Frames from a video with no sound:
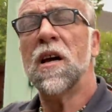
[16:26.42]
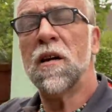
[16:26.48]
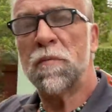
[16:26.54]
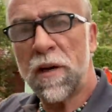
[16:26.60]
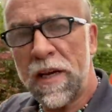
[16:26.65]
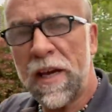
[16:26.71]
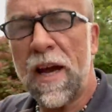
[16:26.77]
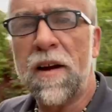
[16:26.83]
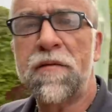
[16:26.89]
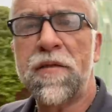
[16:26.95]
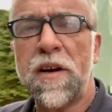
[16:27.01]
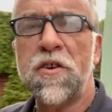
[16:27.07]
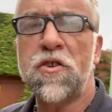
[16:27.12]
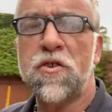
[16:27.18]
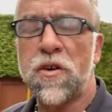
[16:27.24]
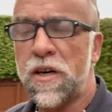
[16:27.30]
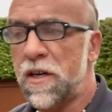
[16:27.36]
But yeah,
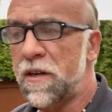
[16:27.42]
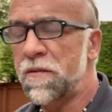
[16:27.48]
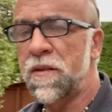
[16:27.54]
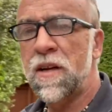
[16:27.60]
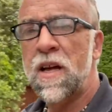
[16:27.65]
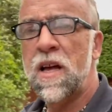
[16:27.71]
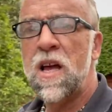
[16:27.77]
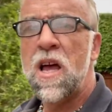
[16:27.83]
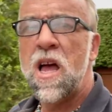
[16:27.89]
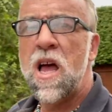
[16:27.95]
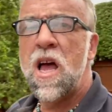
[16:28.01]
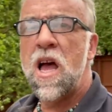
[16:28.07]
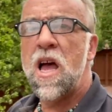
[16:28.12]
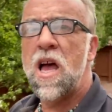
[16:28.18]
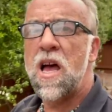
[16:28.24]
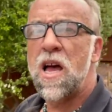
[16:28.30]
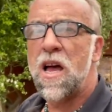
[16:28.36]
French drain.
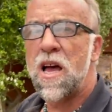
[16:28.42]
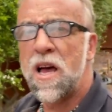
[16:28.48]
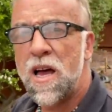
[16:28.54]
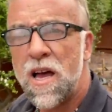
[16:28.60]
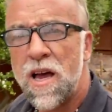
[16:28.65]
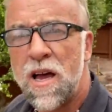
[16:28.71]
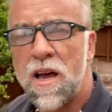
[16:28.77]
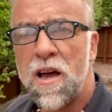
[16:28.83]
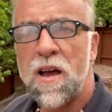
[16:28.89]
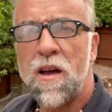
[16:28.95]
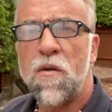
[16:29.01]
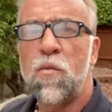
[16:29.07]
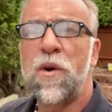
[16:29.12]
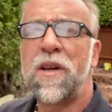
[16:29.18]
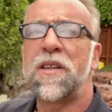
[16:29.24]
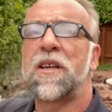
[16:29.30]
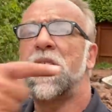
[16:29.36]

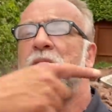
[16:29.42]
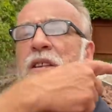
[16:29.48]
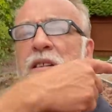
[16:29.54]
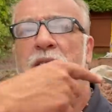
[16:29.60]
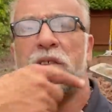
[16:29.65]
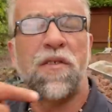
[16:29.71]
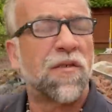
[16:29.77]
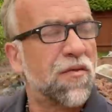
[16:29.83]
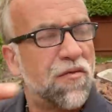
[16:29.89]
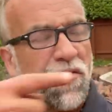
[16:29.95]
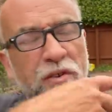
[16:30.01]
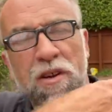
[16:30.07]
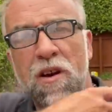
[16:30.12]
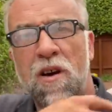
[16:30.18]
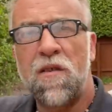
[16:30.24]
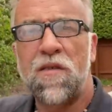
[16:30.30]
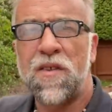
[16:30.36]
We done the
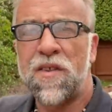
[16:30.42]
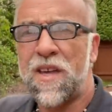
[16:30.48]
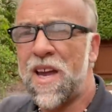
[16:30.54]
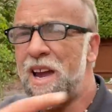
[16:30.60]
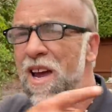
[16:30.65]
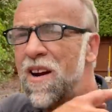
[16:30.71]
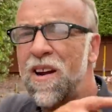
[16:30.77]
three over there,